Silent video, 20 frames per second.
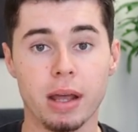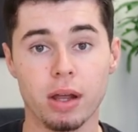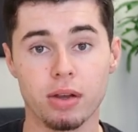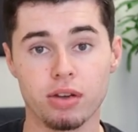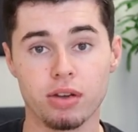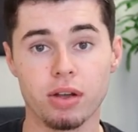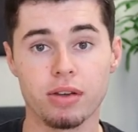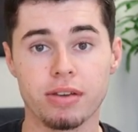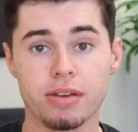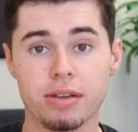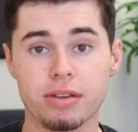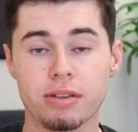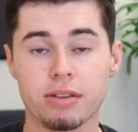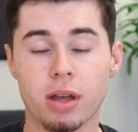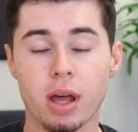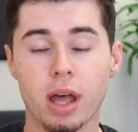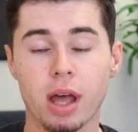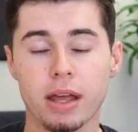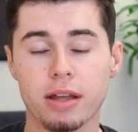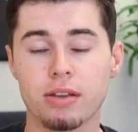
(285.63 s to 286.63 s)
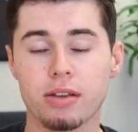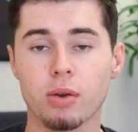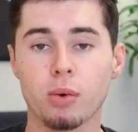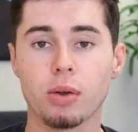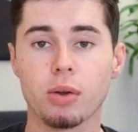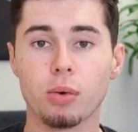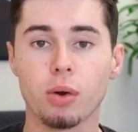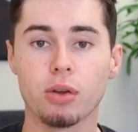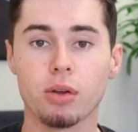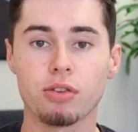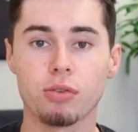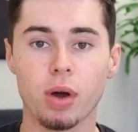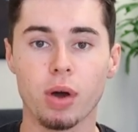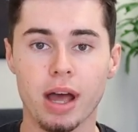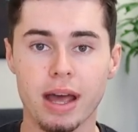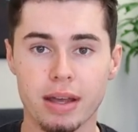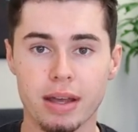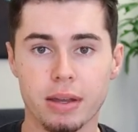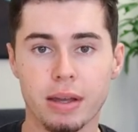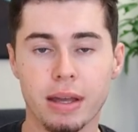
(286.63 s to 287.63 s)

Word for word: Adjust its size so it looks right